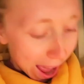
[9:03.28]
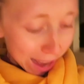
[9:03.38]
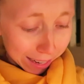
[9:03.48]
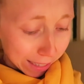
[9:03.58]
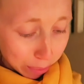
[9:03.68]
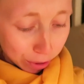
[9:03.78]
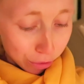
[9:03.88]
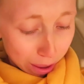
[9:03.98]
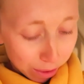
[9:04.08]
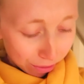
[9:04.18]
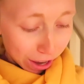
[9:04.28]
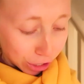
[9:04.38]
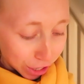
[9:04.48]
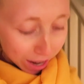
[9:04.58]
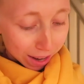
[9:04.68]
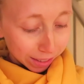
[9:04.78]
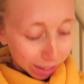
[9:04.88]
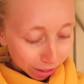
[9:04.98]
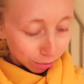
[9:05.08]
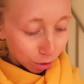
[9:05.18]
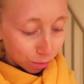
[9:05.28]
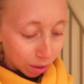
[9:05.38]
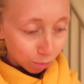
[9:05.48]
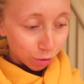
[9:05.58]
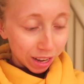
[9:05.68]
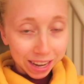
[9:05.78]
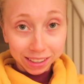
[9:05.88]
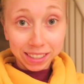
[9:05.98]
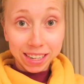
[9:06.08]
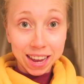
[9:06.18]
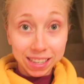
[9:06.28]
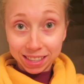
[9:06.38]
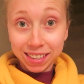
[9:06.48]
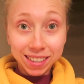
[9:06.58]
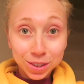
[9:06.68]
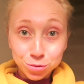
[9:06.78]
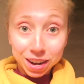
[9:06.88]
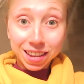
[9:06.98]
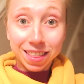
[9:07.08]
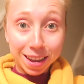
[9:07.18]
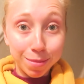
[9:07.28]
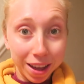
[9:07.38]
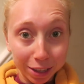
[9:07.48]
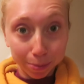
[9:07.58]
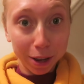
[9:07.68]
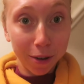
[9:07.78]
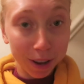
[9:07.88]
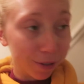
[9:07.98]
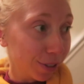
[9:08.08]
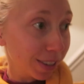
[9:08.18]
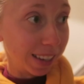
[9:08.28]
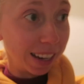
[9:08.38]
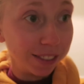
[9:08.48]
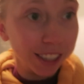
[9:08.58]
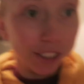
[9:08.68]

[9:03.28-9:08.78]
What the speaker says: And in typical Amy fashion, I start the vlog when I'm walking down the stairs. This is a running thing now that's been going on since I lived in